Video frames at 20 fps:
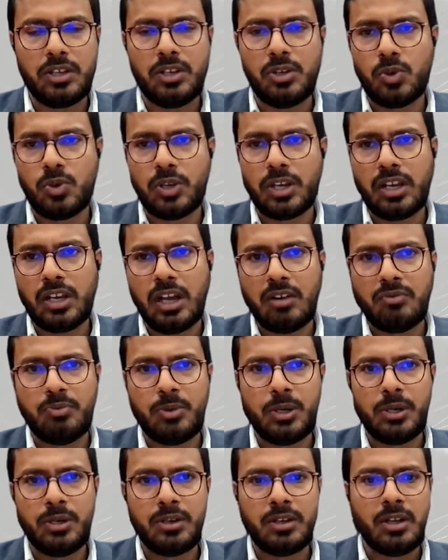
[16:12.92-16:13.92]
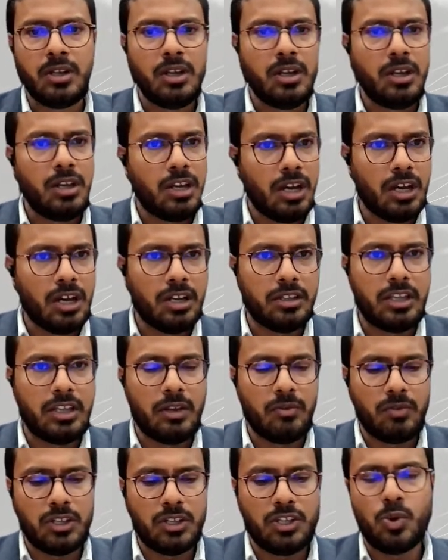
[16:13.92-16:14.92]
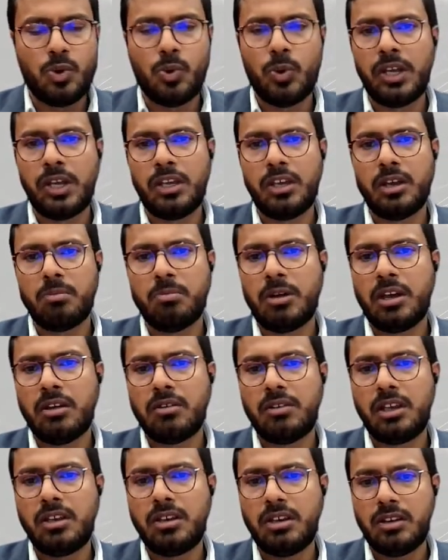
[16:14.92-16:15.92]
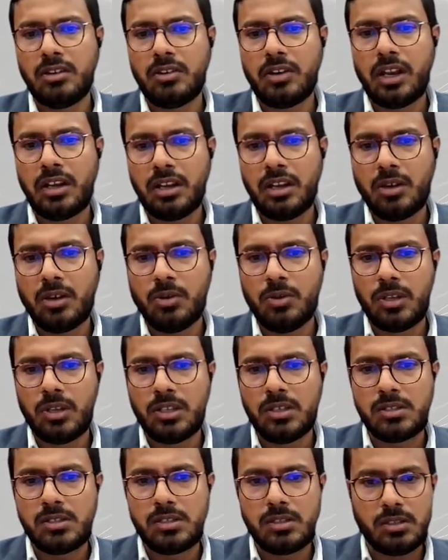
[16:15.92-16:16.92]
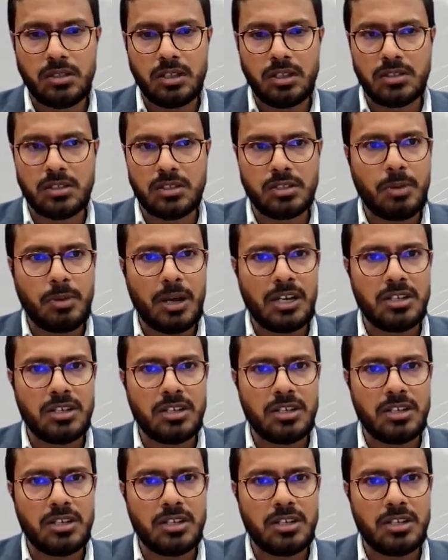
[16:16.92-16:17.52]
with the UK government, then with UAE and Bahrain, and right now there's a